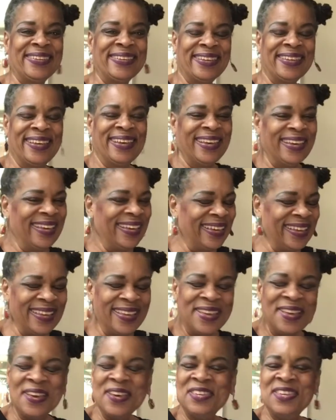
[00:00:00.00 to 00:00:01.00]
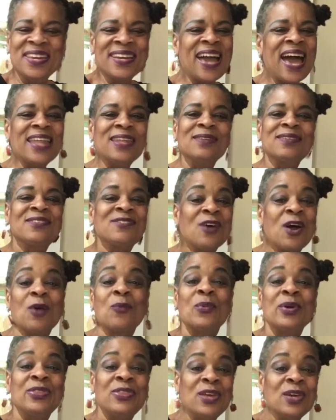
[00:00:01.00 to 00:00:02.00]
You got to start
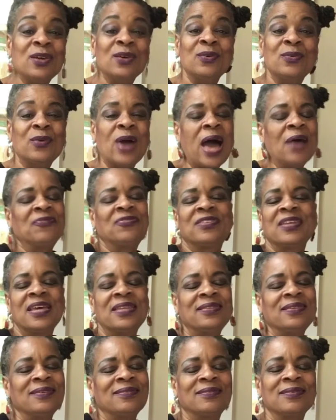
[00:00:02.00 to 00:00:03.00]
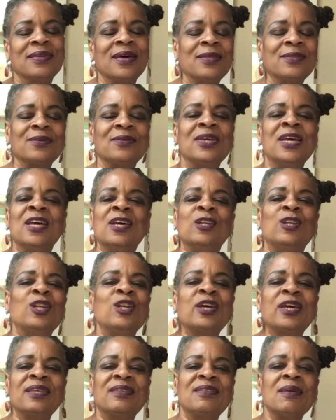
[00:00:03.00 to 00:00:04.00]
with you. I've said this in other,
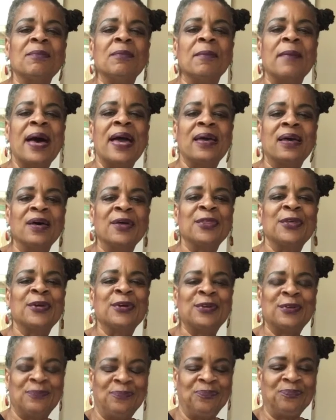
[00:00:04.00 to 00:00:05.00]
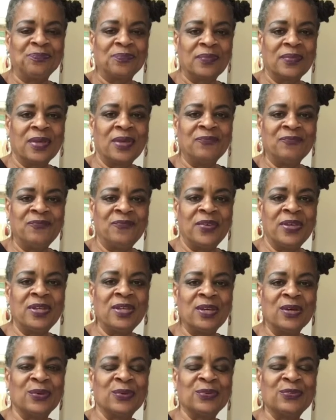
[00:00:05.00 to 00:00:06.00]
look at some of my other
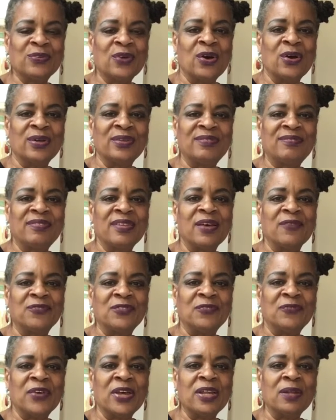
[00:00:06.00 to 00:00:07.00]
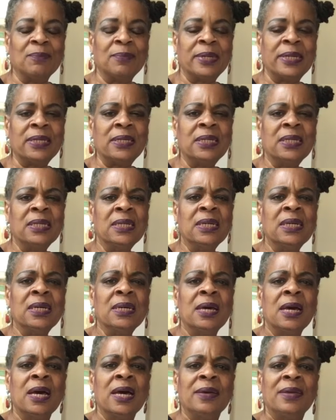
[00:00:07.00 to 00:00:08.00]
videos on self development.
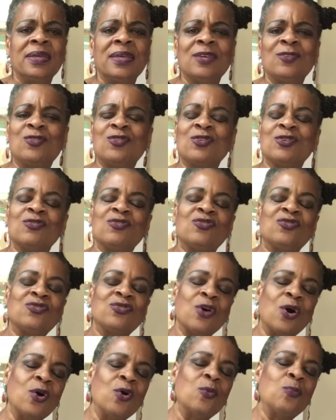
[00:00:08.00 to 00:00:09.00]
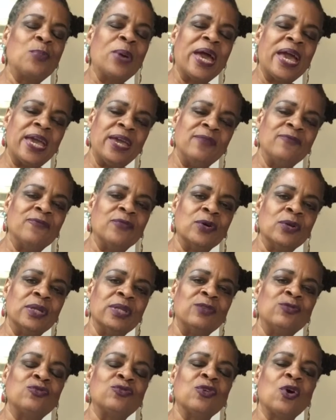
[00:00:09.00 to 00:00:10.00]
It's just so painful
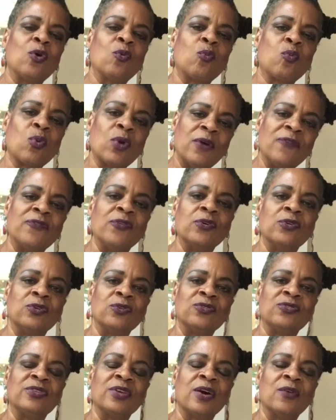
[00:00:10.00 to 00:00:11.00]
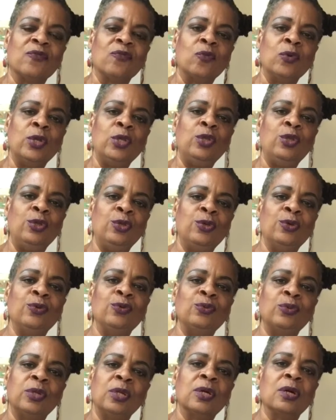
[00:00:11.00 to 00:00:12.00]
and so rough on yourself when you
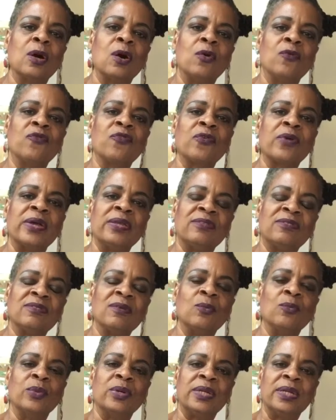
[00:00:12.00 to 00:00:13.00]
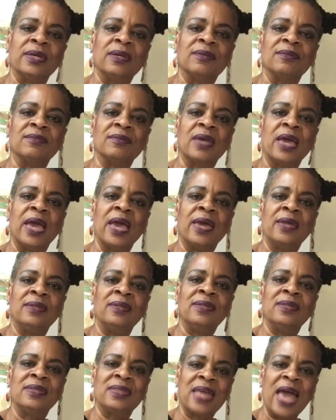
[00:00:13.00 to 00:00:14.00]
look over at someone else,
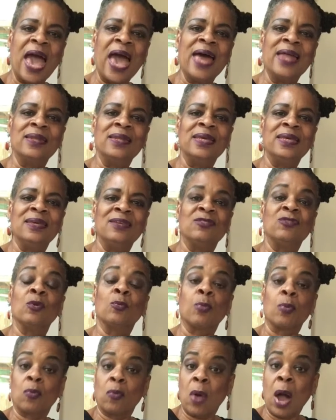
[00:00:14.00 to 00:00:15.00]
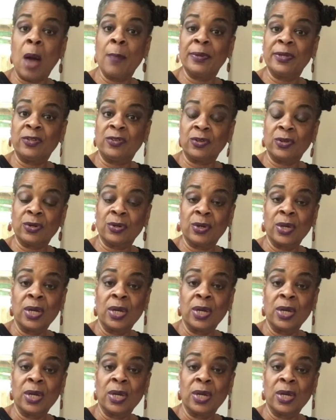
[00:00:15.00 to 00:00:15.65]
and that is the barometer